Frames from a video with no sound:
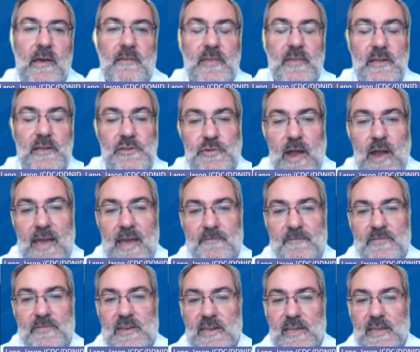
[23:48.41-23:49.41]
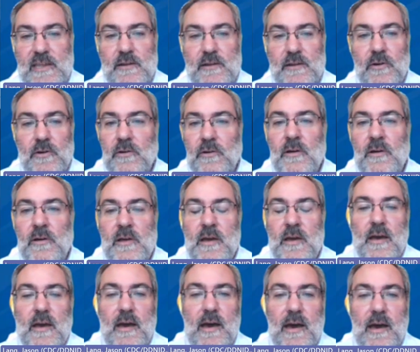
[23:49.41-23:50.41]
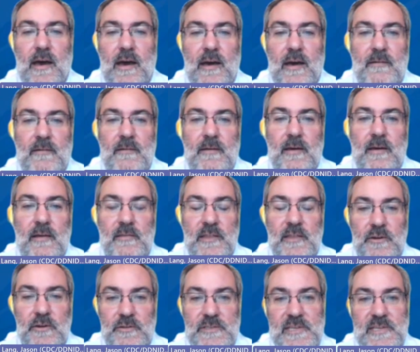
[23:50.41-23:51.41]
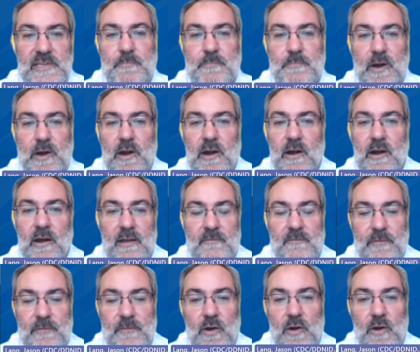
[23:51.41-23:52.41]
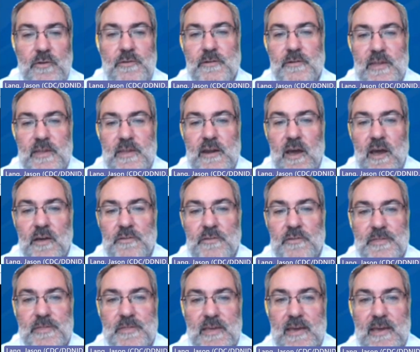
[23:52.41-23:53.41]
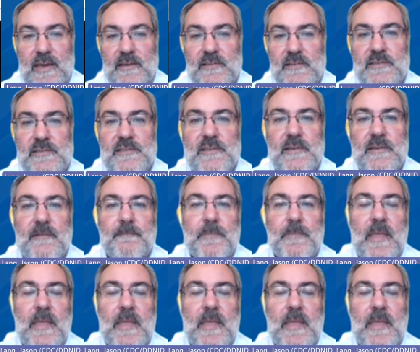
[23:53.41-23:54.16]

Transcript: They drive the needle a little deeper and farther than other things.